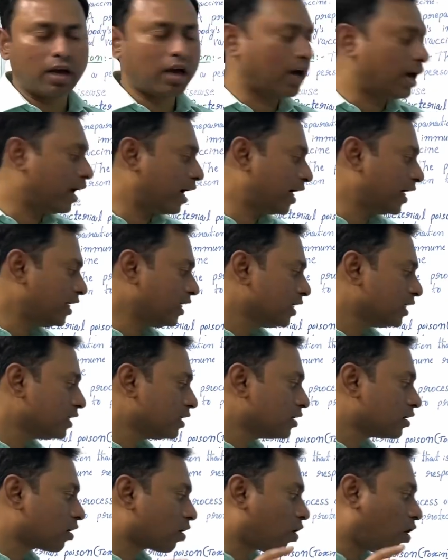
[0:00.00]
and
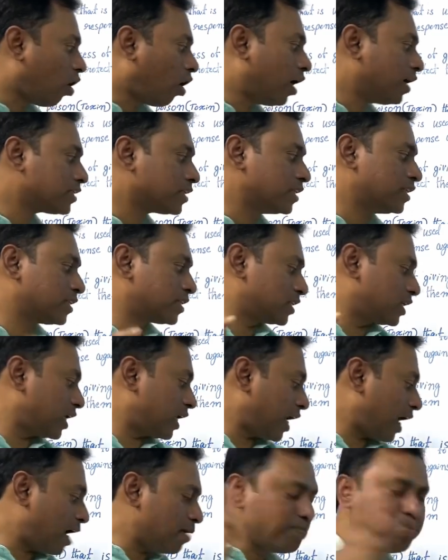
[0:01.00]
cause its
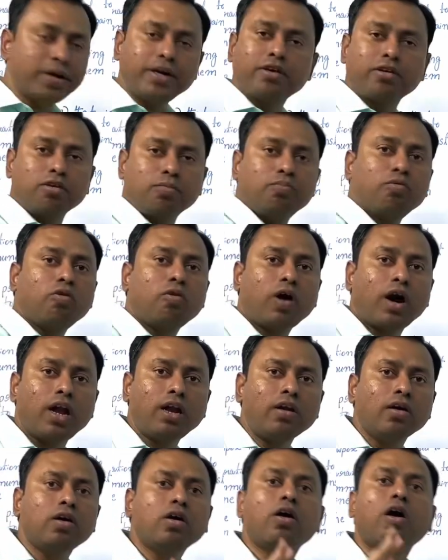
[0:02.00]
rapid
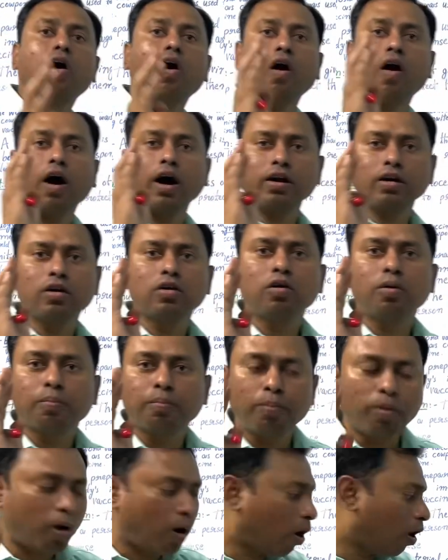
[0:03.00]
removal or
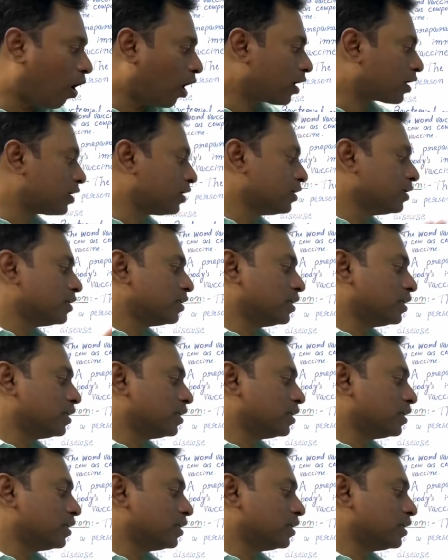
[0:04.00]
block